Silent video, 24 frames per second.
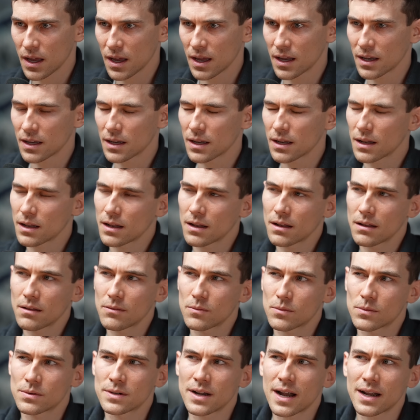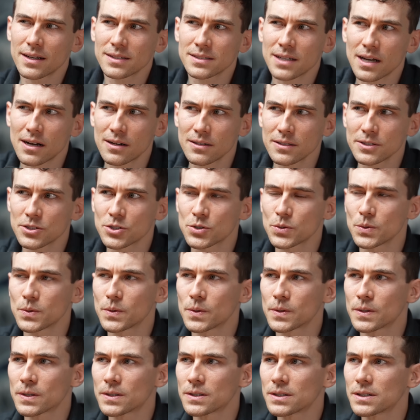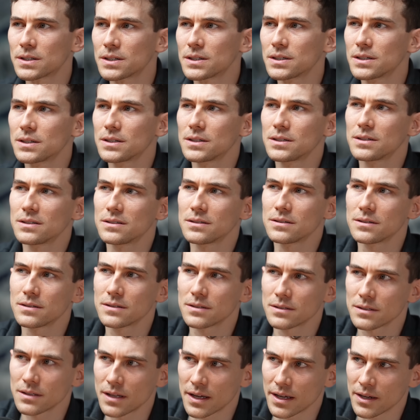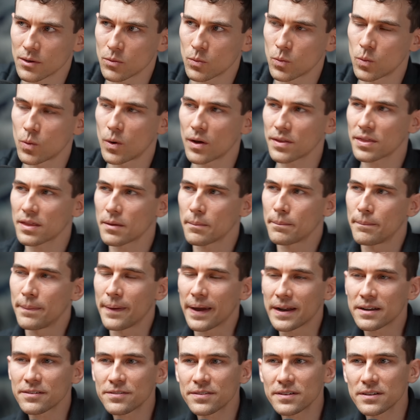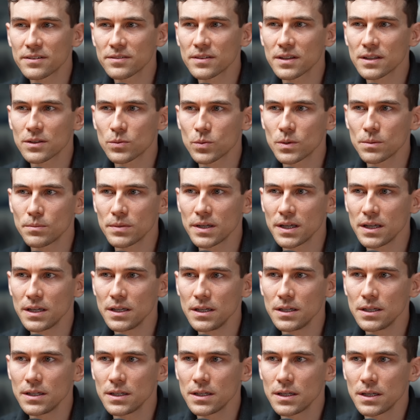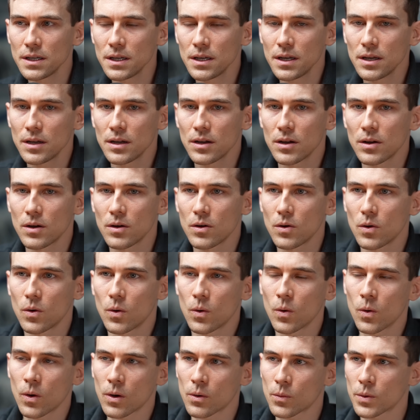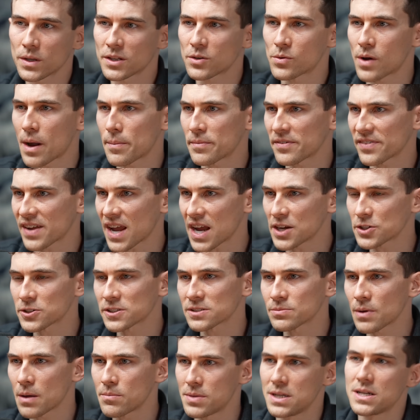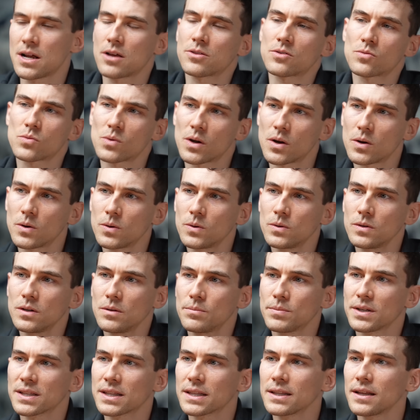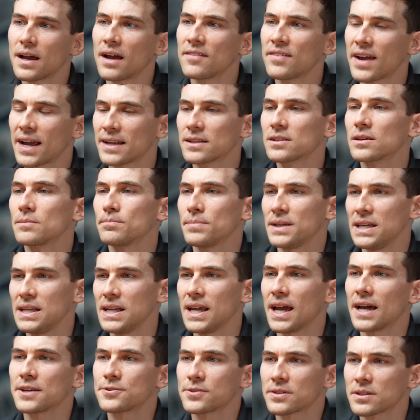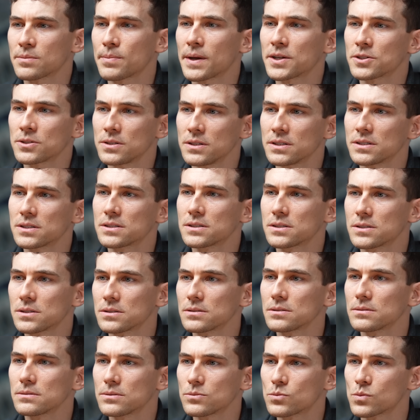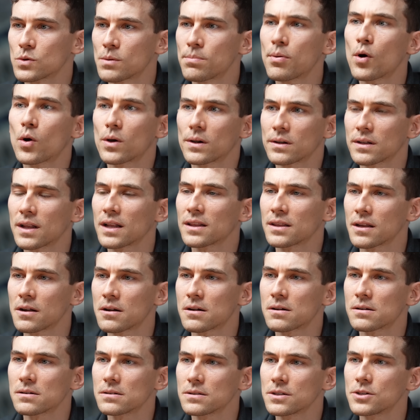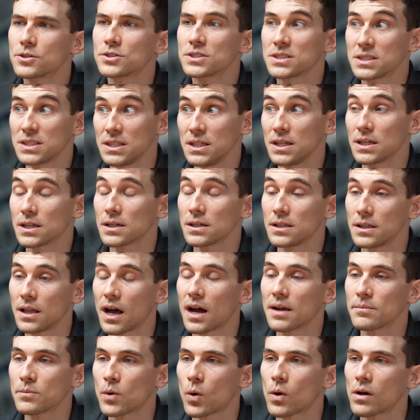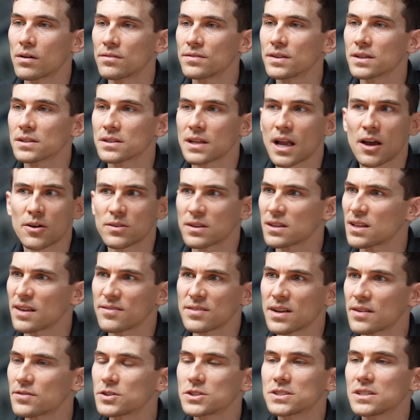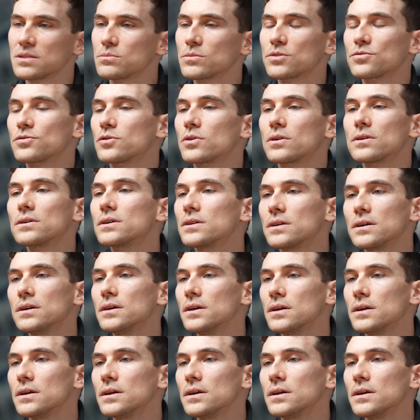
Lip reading: And we're not entirely sure like what the benefit of this would be or what the ramifications may be down the road. But I've had some pediatric specialists report that they're seeing a lot more of this now that they've never seen before.